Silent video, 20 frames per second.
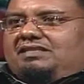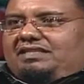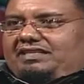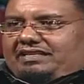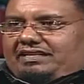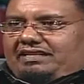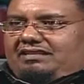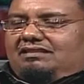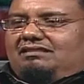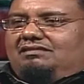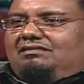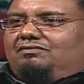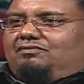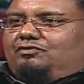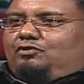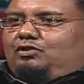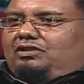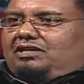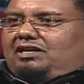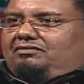but again,
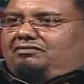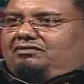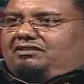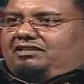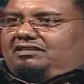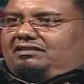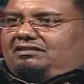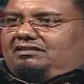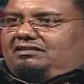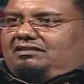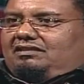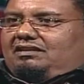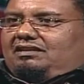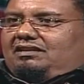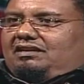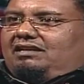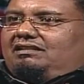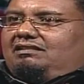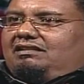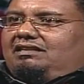full covering,
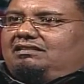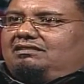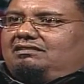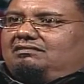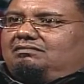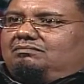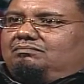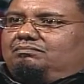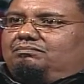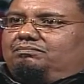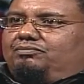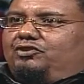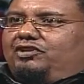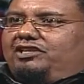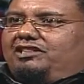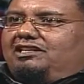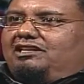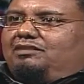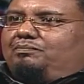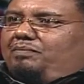in
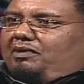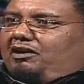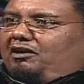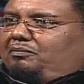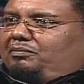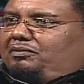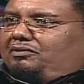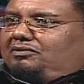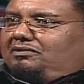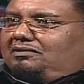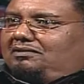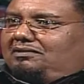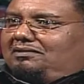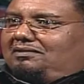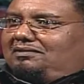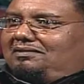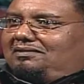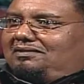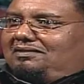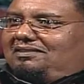brilliant purple,
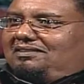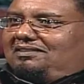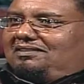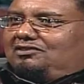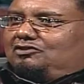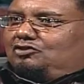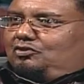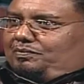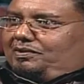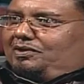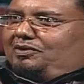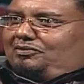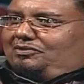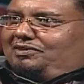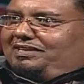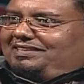should be all